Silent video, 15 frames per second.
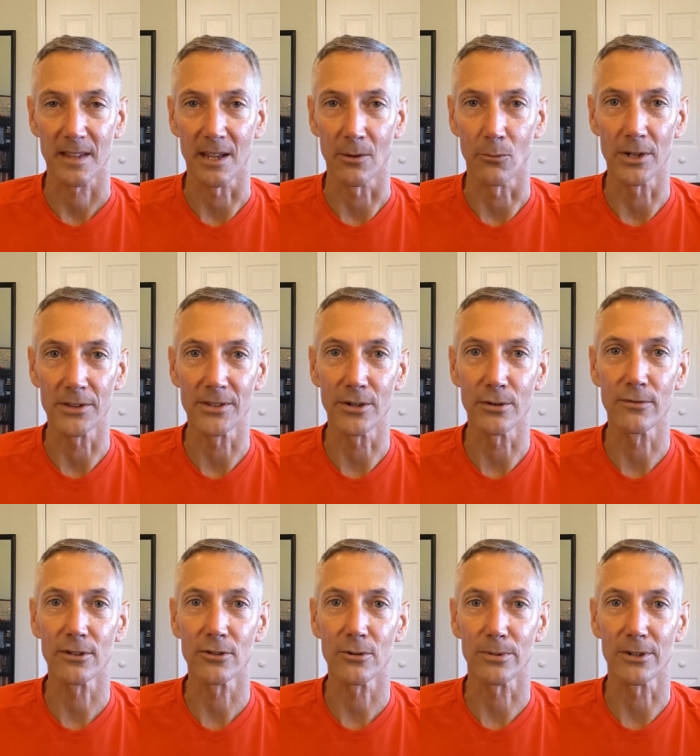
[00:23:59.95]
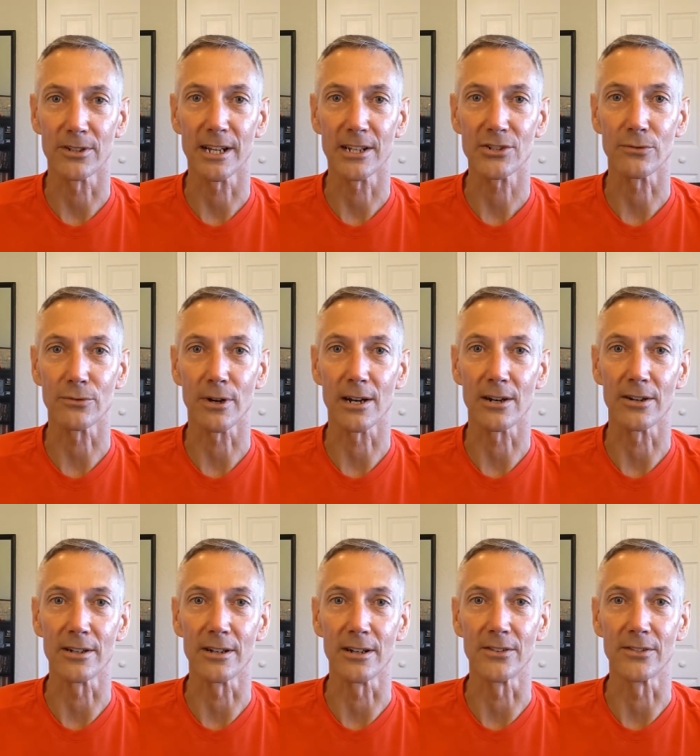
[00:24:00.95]
And what the overloan protection rider
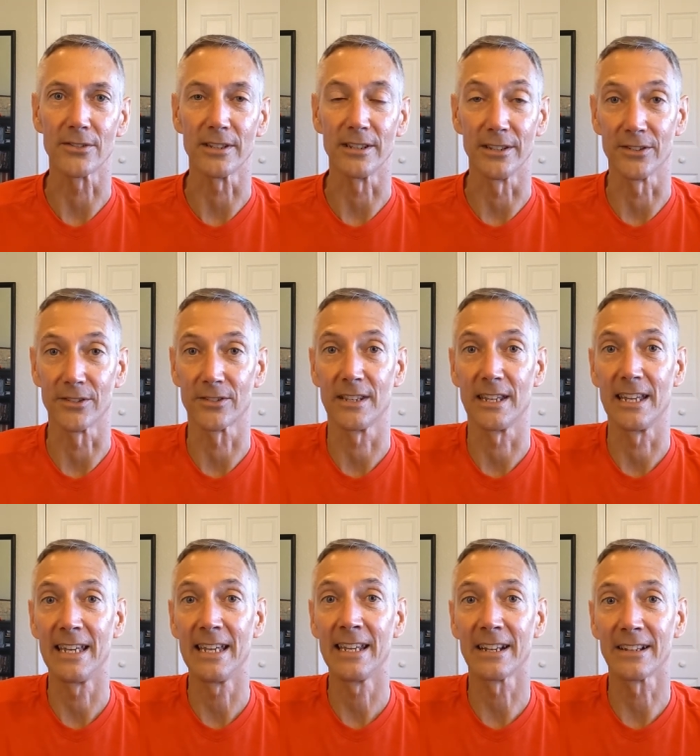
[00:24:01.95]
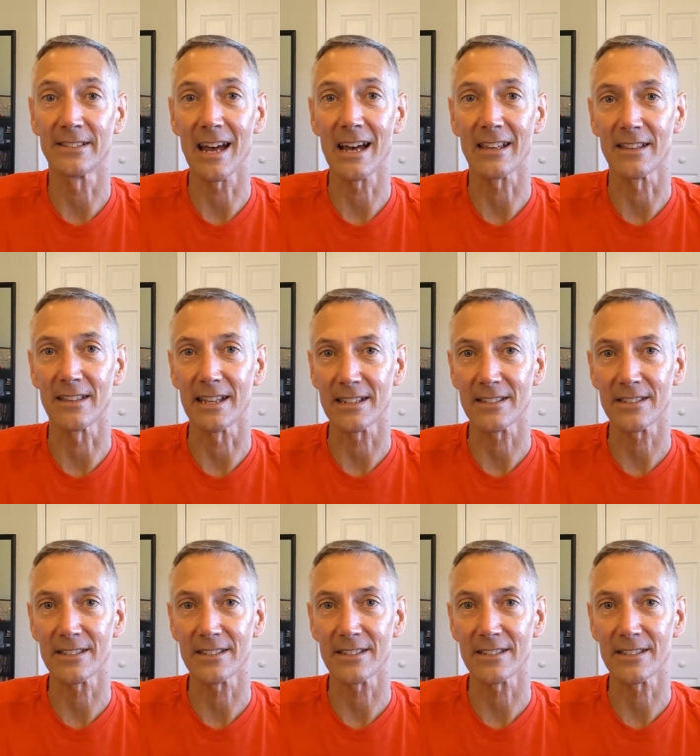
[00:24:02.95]
does is, in exactly that